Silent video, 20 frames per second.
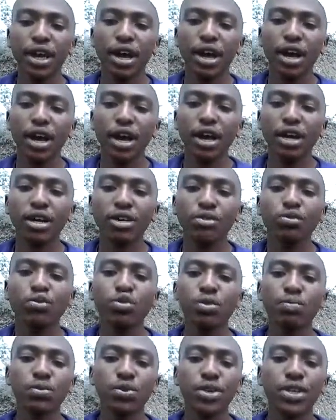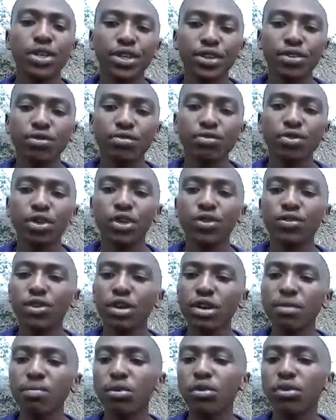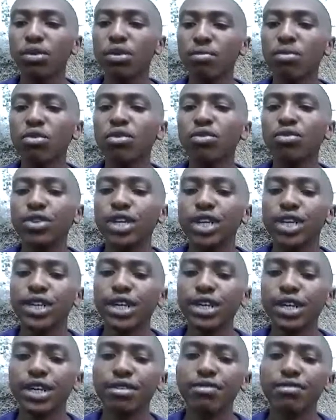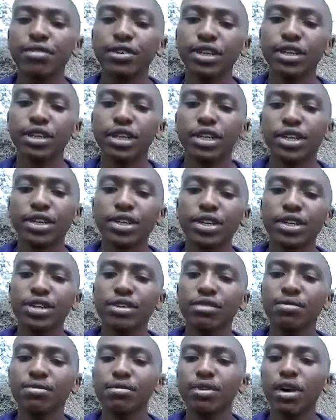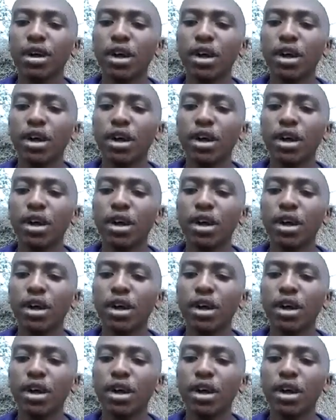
If the politics, for example, remove the tariff and tariff